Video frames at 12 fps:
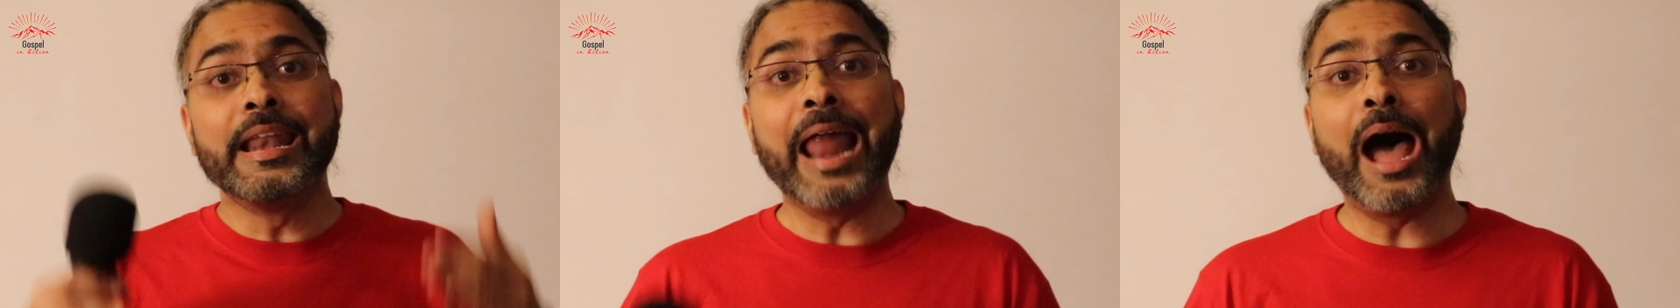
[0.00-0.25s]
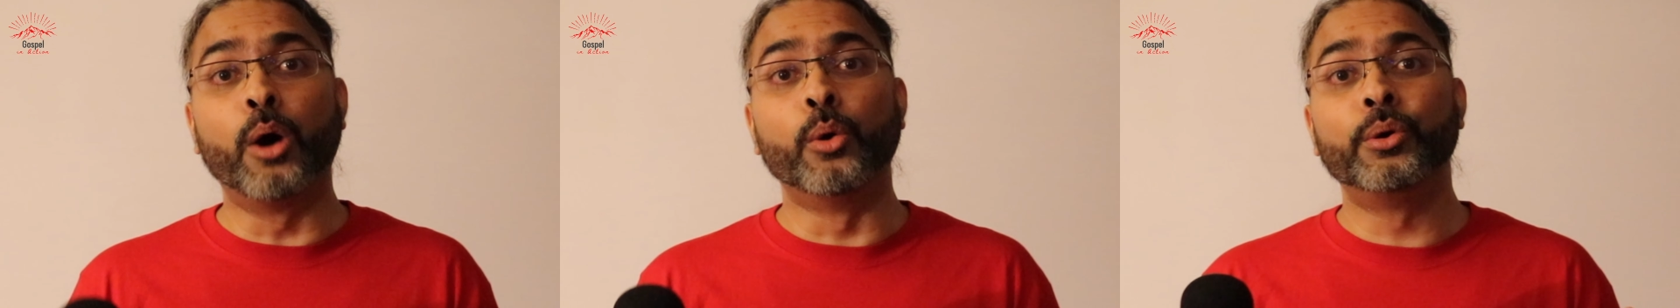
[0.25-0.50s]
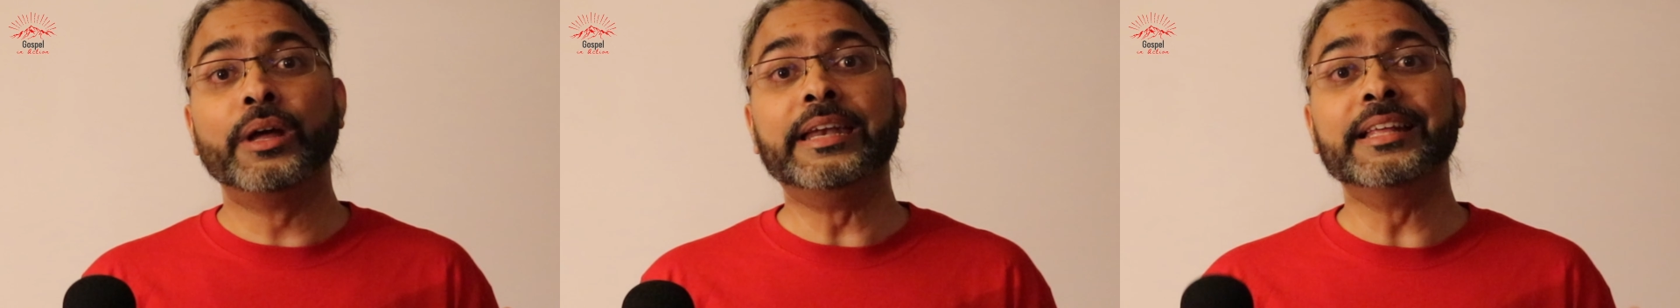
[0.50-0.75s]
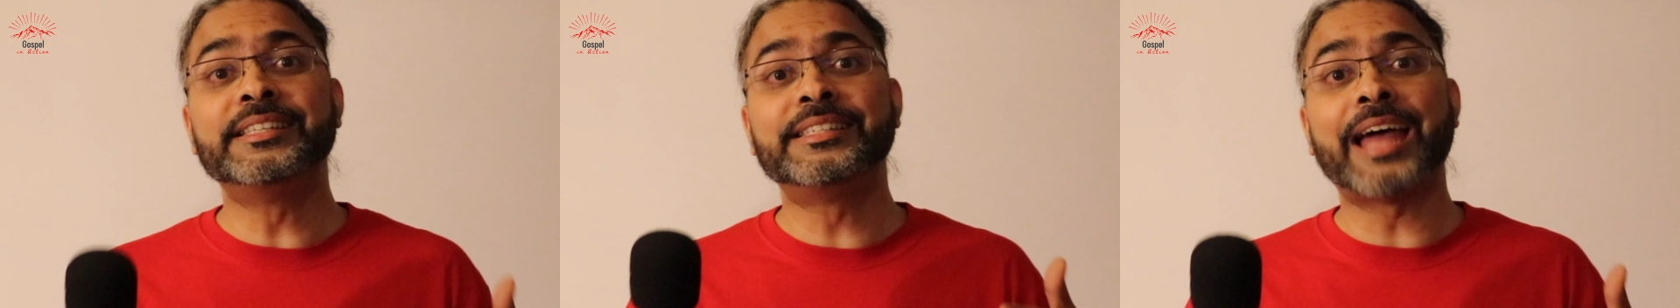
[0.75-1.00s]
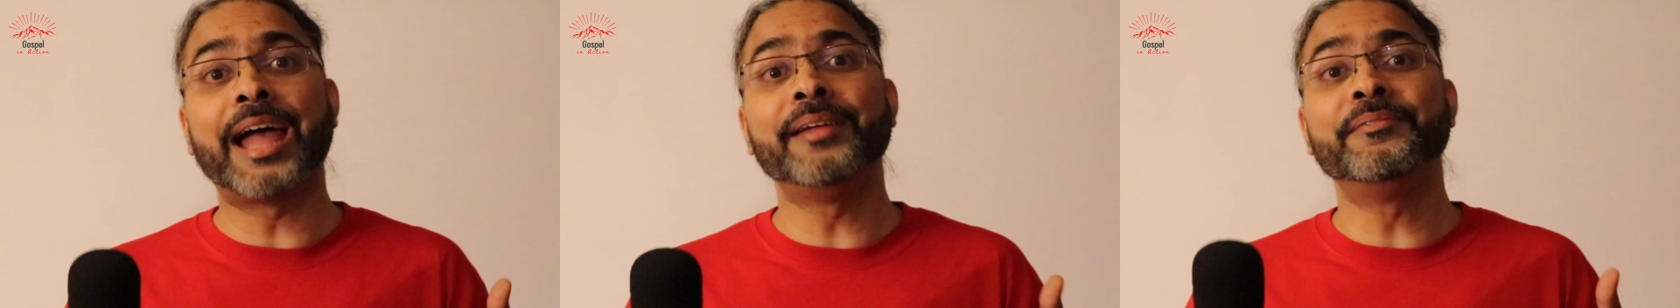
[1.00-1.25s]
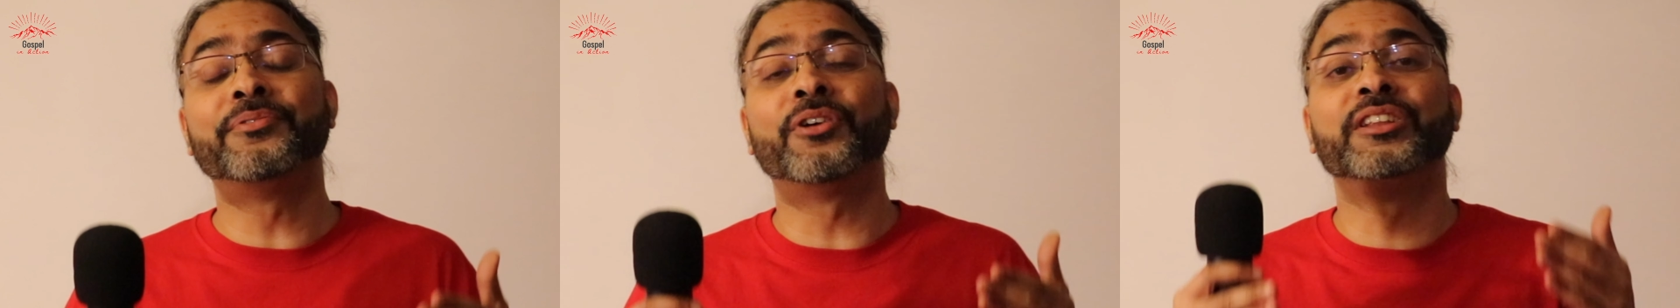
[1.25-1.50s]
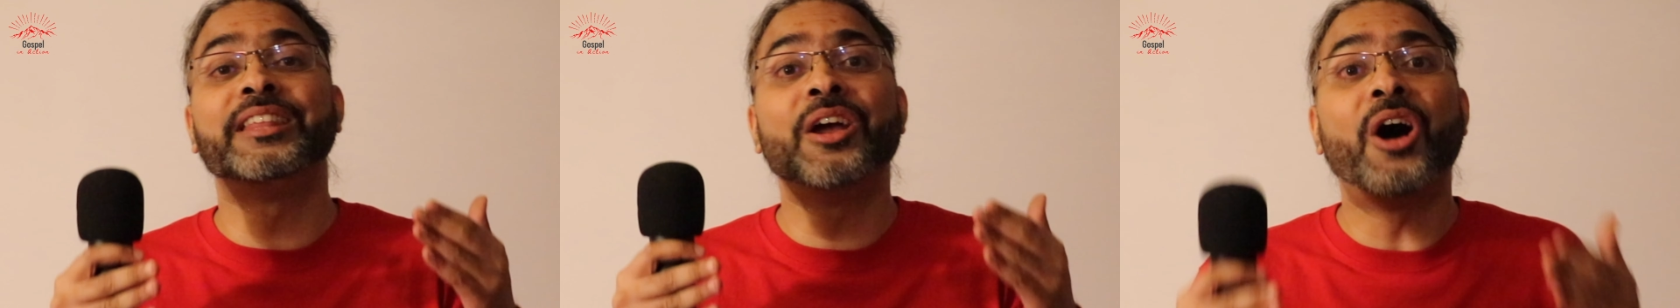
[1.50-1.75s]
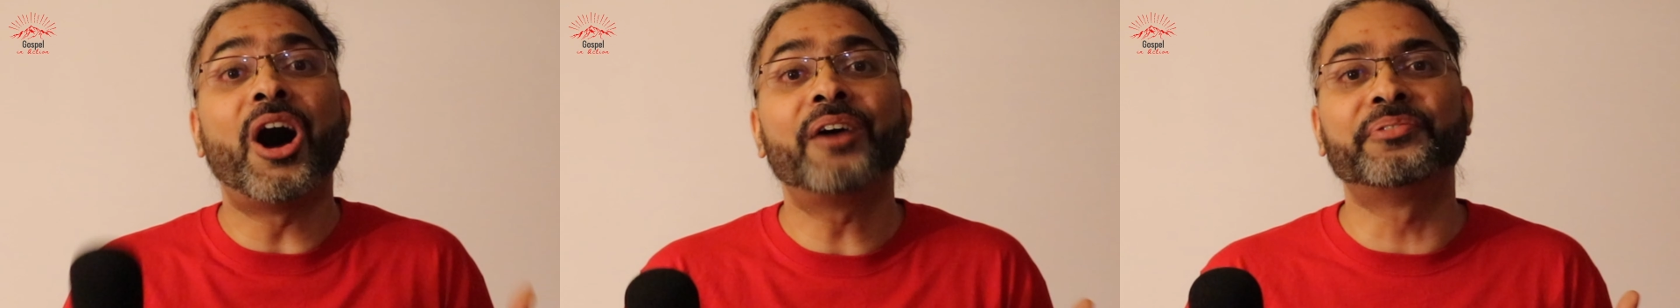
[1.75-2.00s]
Now it is time for the
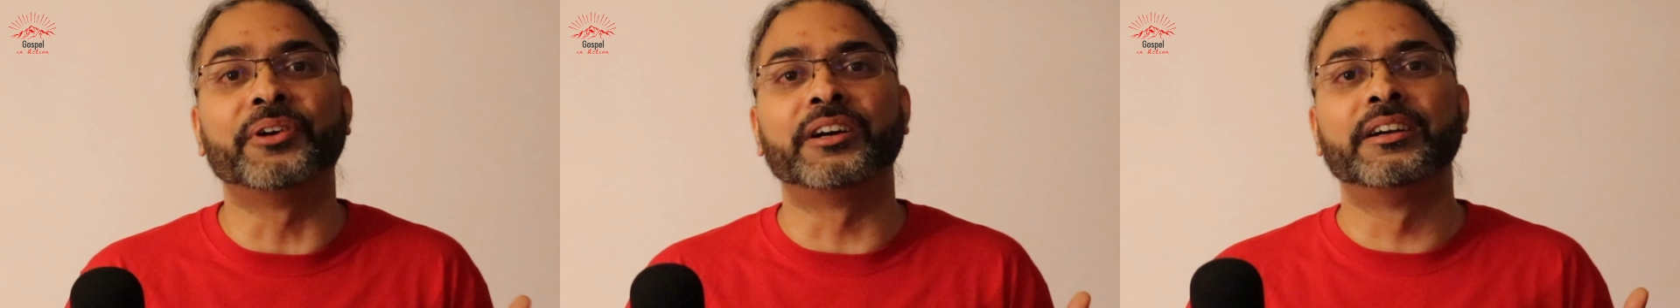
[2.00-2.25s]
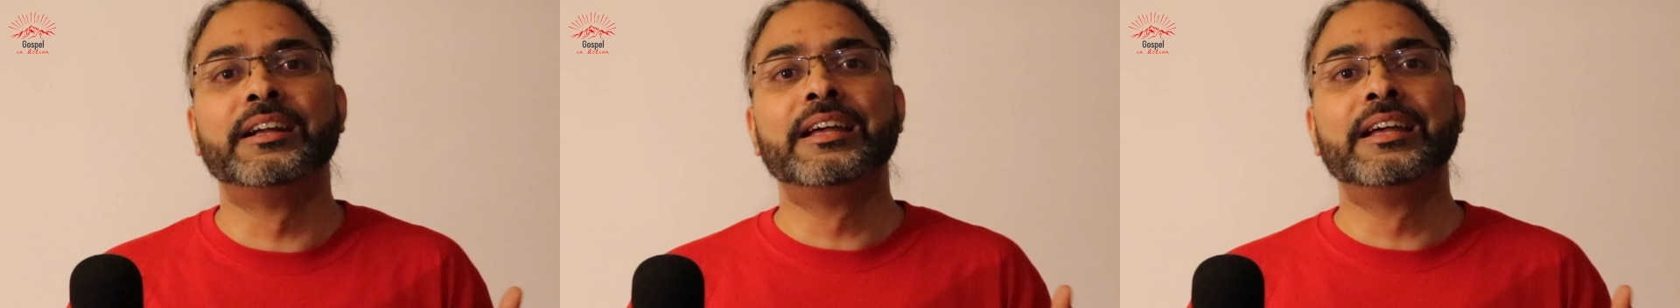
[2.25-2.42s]
offer.